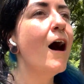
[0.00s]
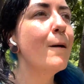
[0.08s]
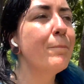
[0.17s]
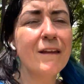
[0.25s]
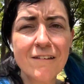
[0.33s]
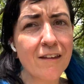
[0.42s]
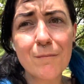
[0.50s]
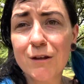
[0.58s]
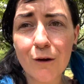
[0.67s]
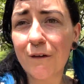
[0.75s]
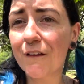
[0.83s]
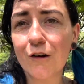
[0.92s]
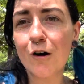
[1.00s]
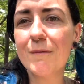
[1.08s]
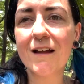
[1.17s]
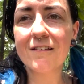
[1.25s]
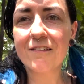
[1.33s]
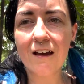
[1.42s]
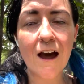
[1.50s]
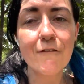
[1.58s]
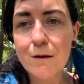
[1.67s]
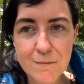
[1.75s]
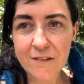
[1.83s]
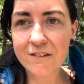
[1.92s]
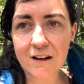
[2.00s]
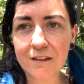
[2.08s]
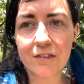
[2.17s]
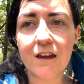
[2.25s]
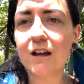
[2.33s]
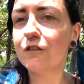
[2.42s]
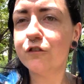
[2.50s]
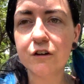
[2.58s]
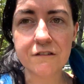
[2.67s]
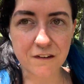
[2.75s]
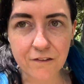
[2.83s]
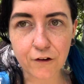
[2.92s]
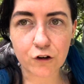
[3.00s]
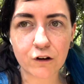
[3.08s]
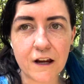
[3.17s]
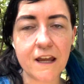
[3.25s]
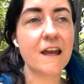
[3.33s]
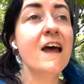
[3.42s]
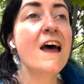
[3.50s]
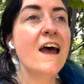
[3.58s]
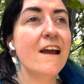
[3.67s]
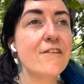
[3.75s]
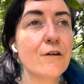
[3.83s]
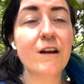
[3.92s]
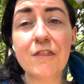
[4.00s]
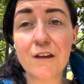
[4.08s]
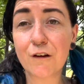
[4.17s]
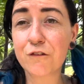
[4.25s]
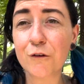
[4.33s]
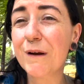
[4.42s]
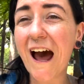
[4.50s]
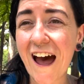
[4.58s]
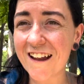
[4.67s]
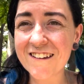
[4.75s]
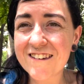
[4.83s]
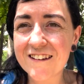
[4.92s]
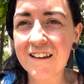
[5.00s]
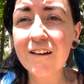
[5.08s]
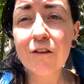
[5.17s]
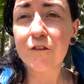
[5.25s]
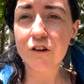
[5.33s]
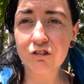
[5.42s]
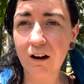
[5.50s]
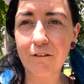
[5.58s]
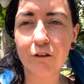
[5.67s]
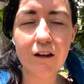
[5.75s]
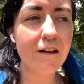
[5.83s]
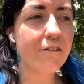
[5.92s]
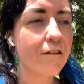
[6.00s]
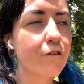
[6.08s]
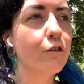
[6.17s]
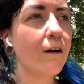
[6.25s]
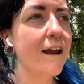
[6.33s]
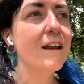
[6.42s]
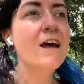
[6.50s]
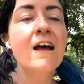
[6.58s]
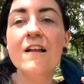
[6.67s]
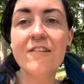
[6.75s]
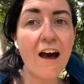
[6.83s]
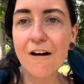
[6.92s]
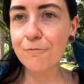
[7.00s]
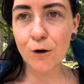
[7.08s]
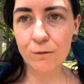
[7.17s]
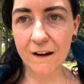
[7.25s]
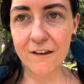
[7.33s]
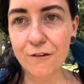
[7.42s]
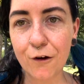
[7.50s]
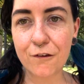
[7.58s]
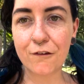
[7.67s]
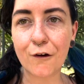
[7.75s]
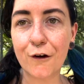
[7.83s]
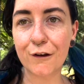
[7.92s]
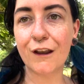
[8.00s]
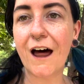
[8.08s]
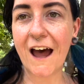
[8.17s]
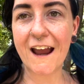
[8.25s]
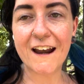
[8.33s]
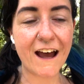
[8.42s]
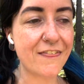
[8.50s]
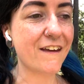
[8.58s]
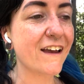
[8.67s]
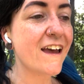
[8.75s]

Please let me know in the comments, have I missed anything? Do you disagree? Is there anything else you would add to this for travelers? It's great to have more resources online. I think